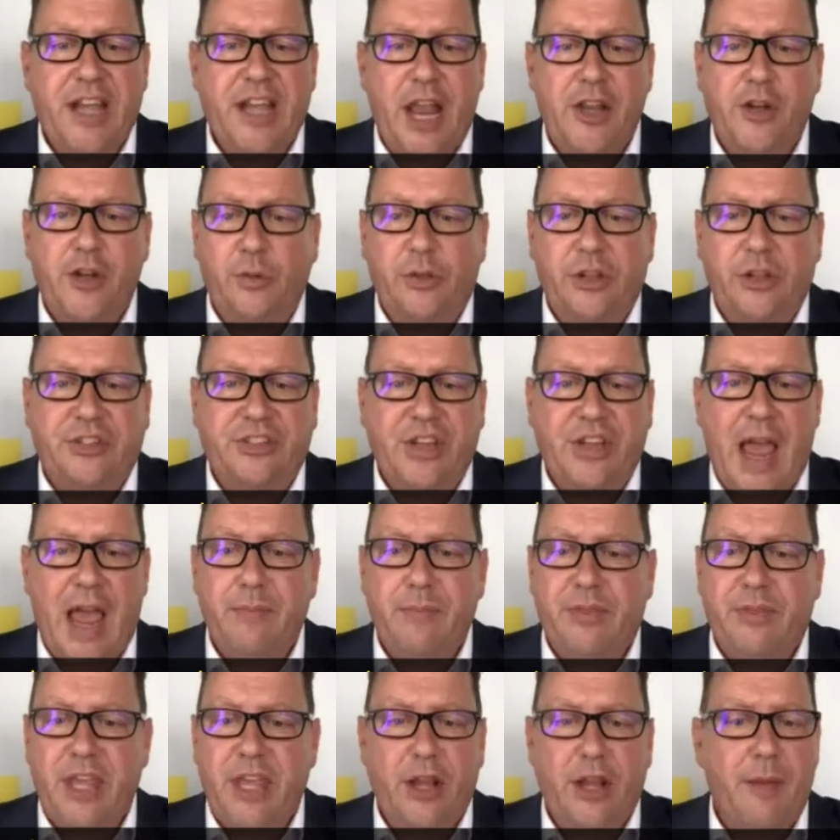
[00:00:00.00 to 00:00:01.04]
Daniel, the
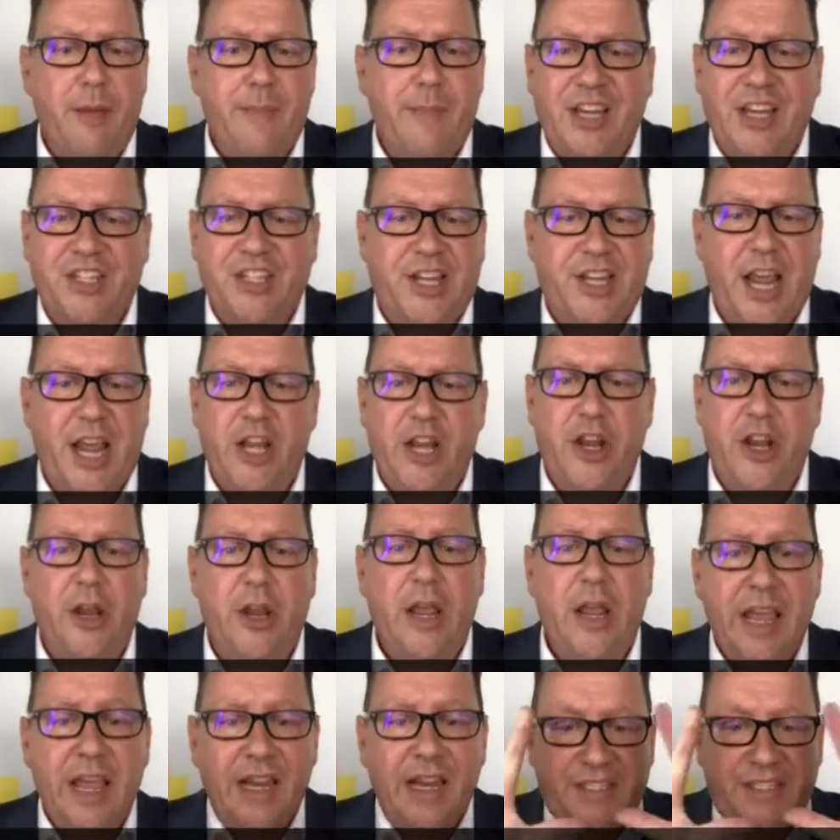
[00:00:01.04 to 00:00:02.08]
same thing, I must tell you.
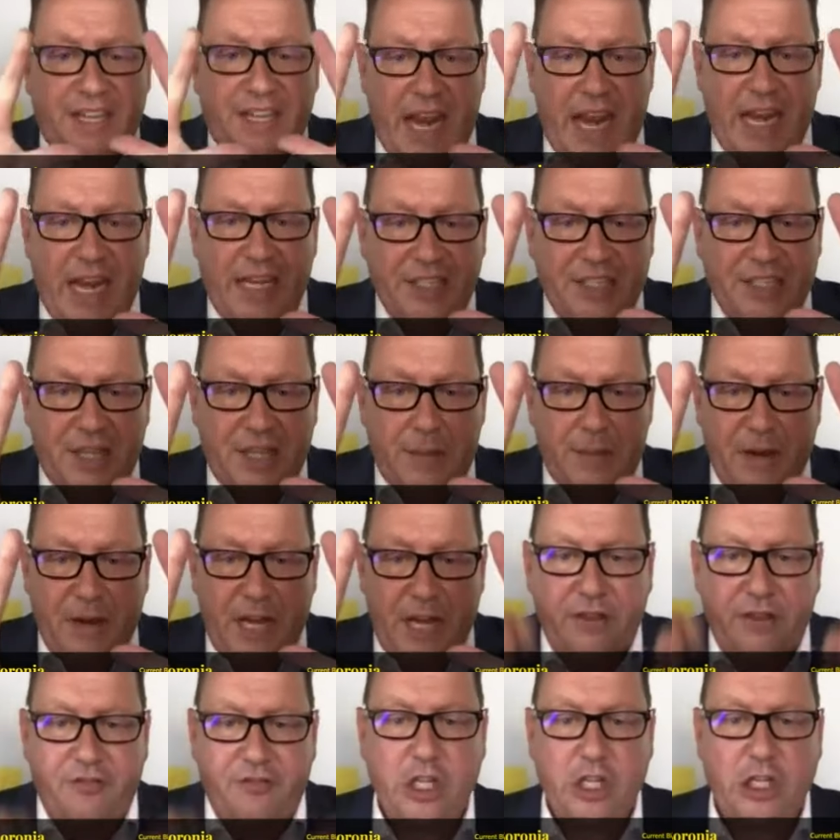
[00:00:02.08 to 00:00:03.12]
10's the
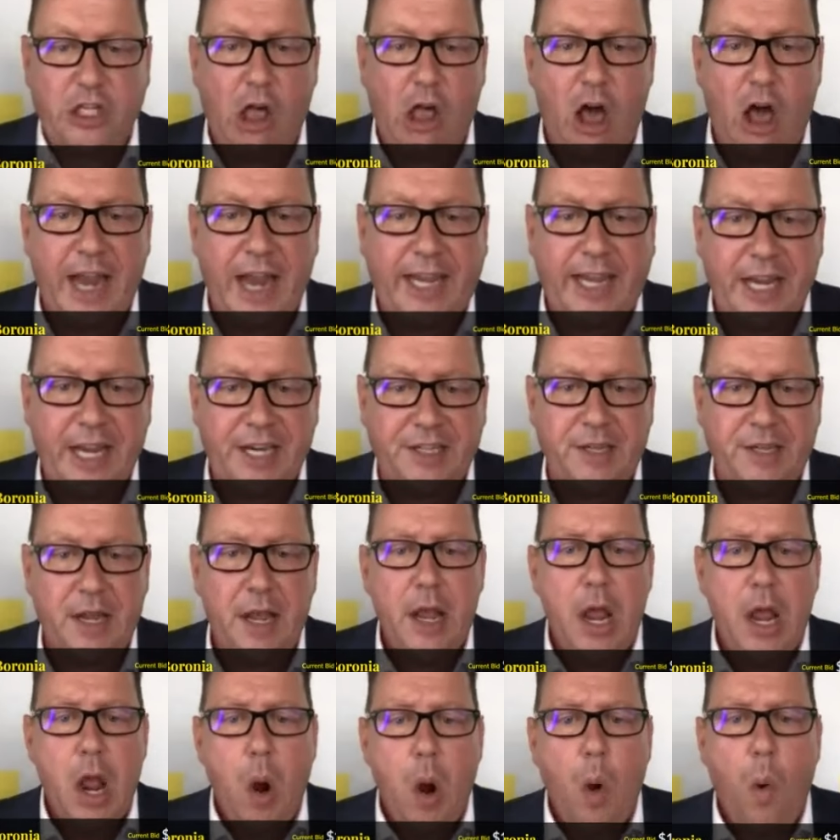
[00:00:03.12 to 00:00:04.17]
bid if you'd like it.
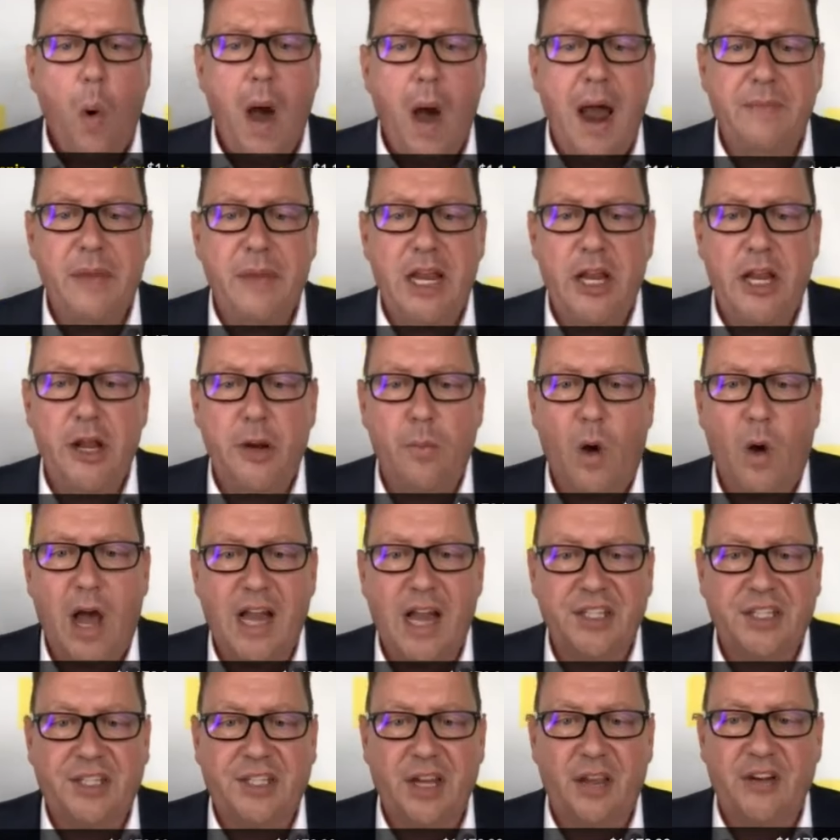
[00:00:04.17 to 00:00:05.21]

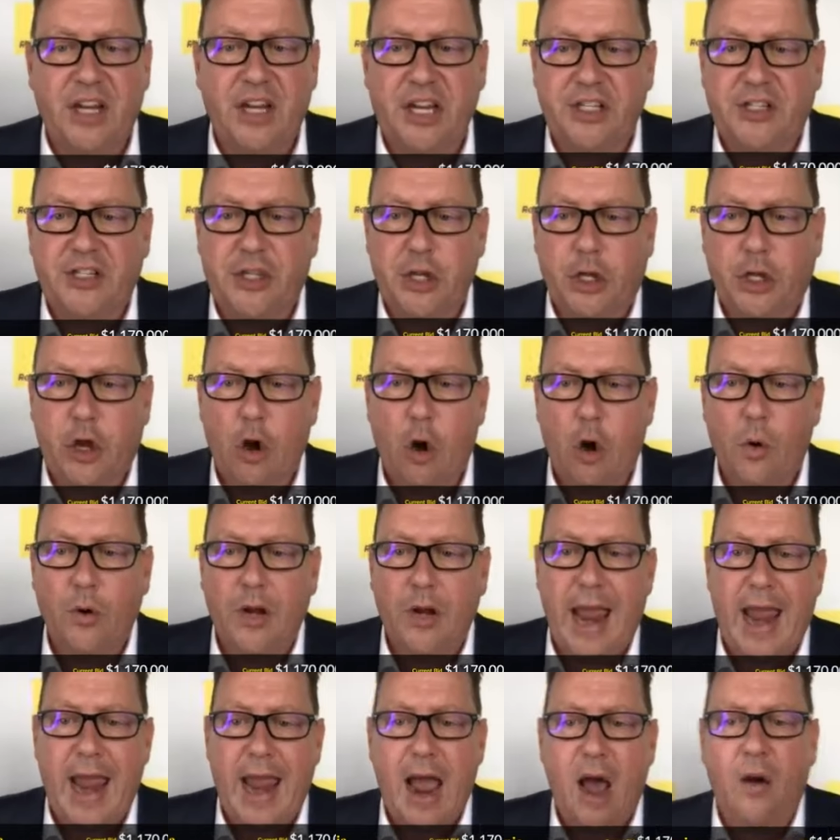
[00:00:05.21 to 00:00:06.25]
1,170,000's the call
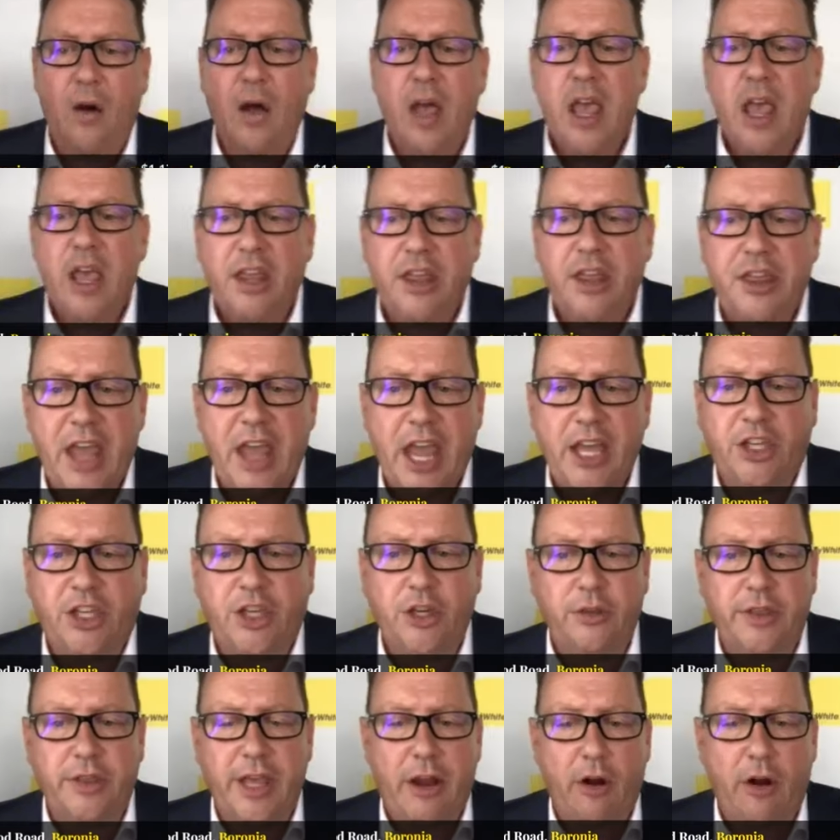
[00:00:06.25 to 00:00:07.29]
now. Thank
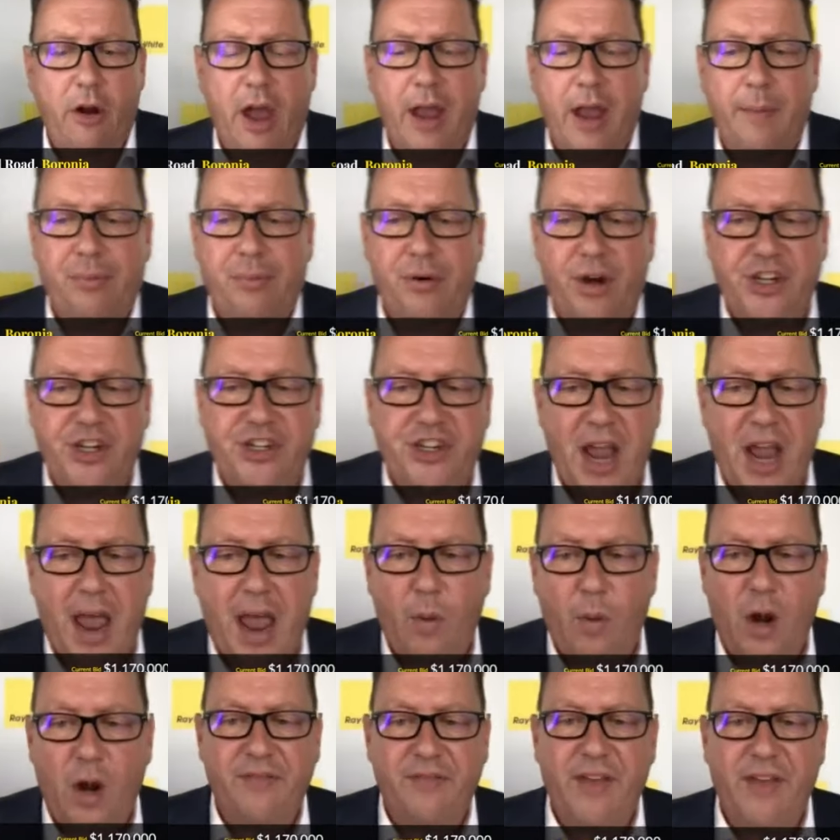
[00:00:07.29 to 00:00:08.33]
you there. I
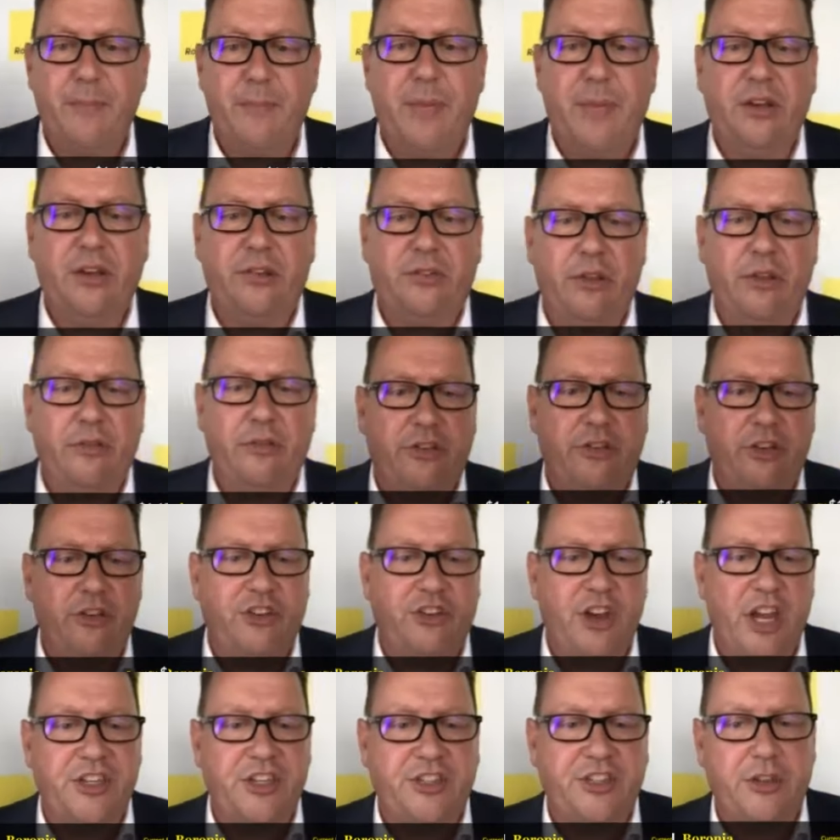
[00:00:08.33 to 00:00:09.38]
appreciate one of our bidders has
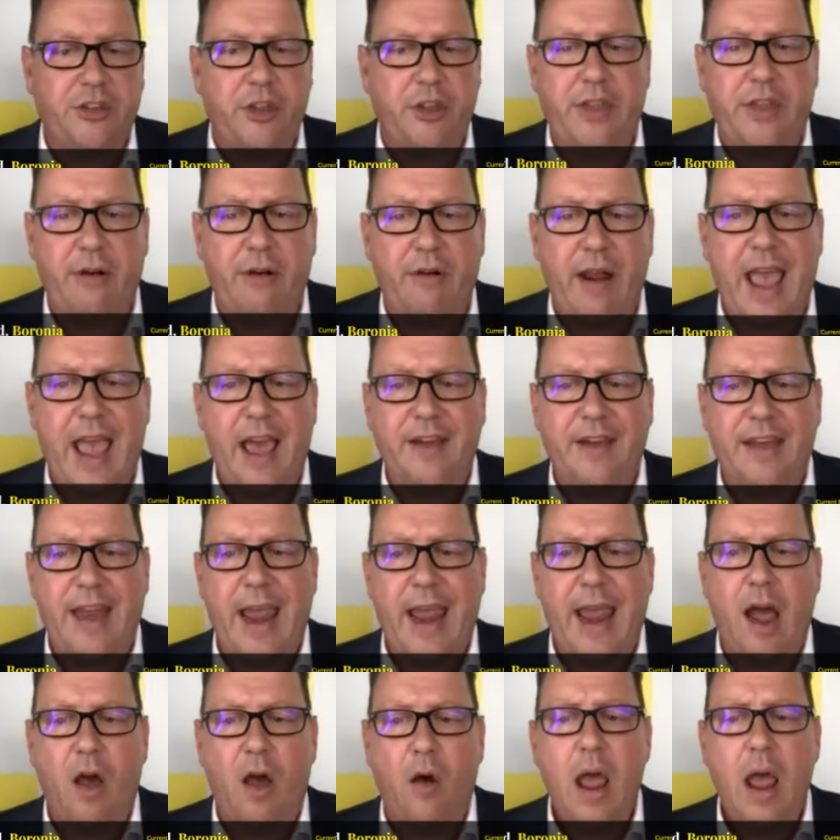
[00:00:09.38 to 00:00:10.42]
suggested that they're out
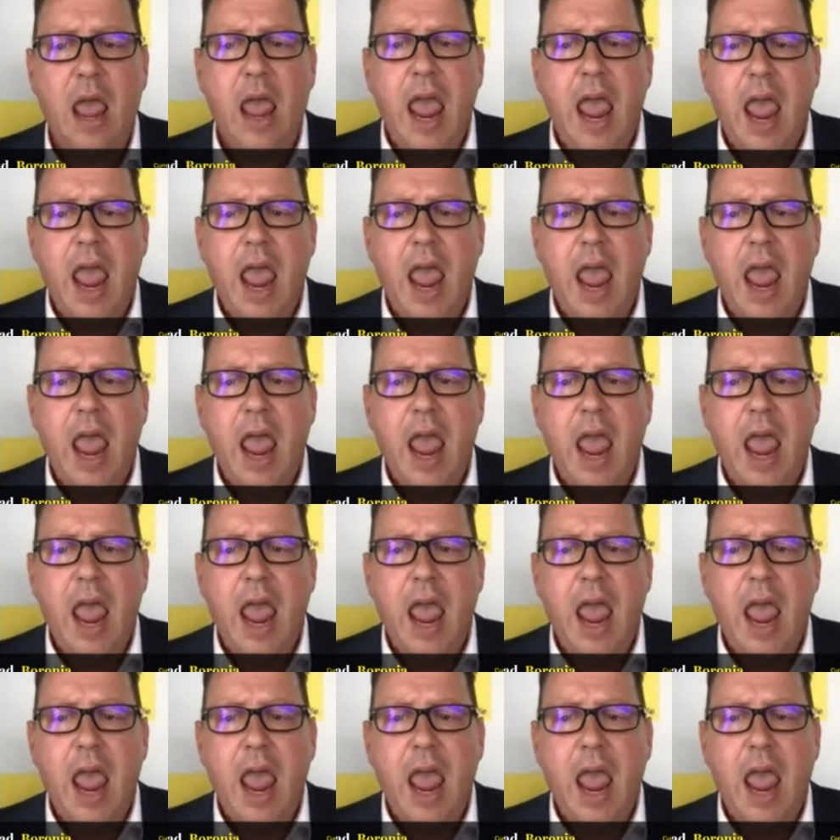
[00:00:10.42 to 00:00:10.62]
now.